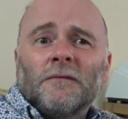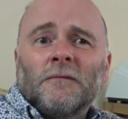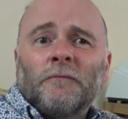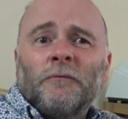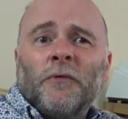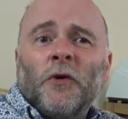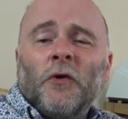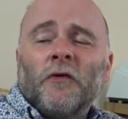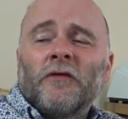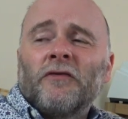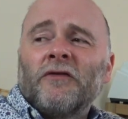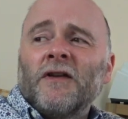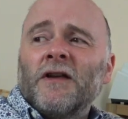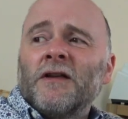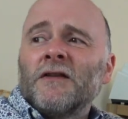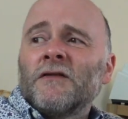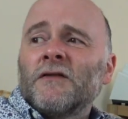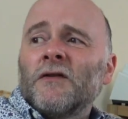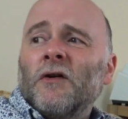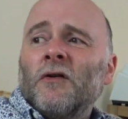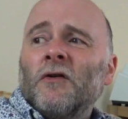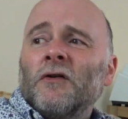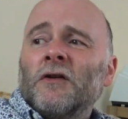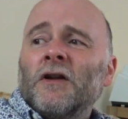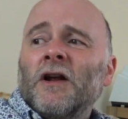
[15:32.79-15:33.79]
put things
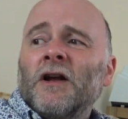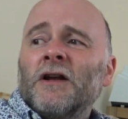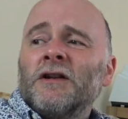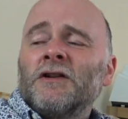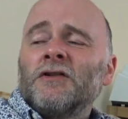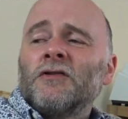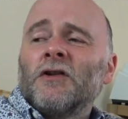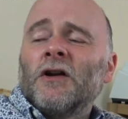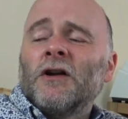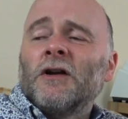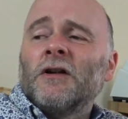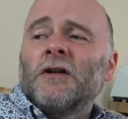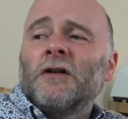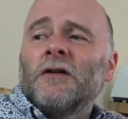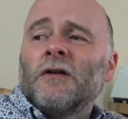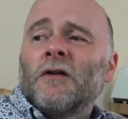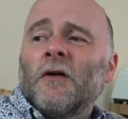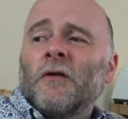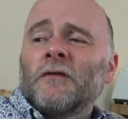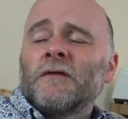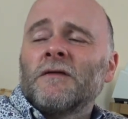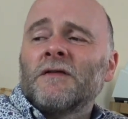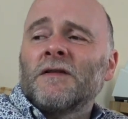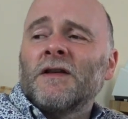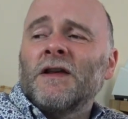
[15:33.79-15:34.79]
on and
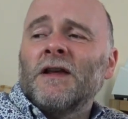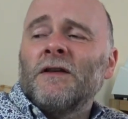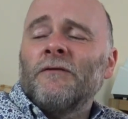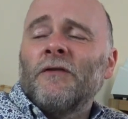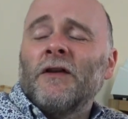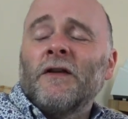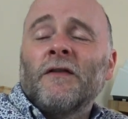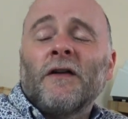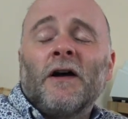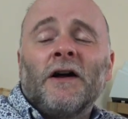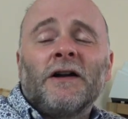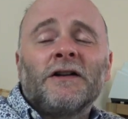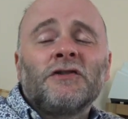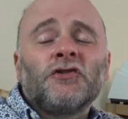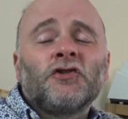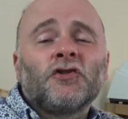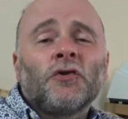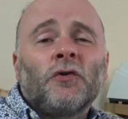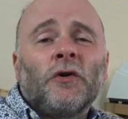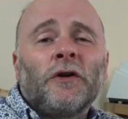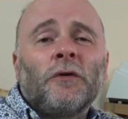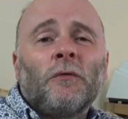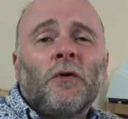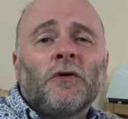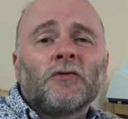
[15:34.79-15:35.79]
on TV that I
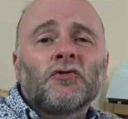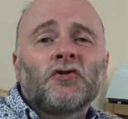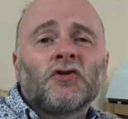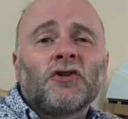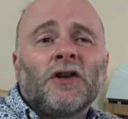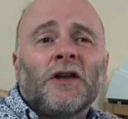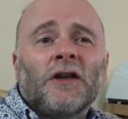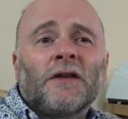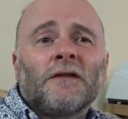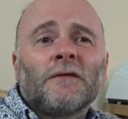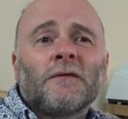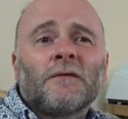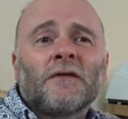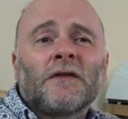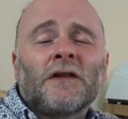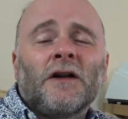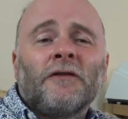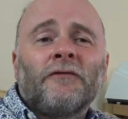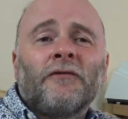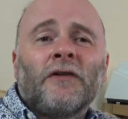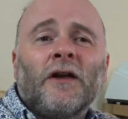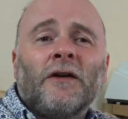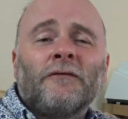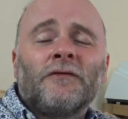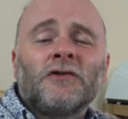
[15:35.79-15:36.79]
enjoy watching,
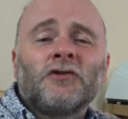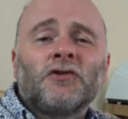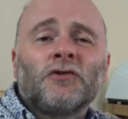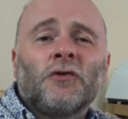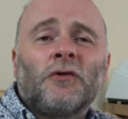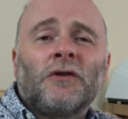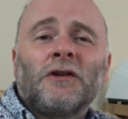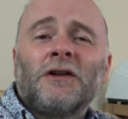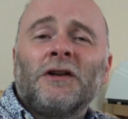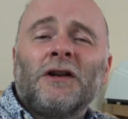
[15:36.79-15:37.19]
stuff that I've enjoyed.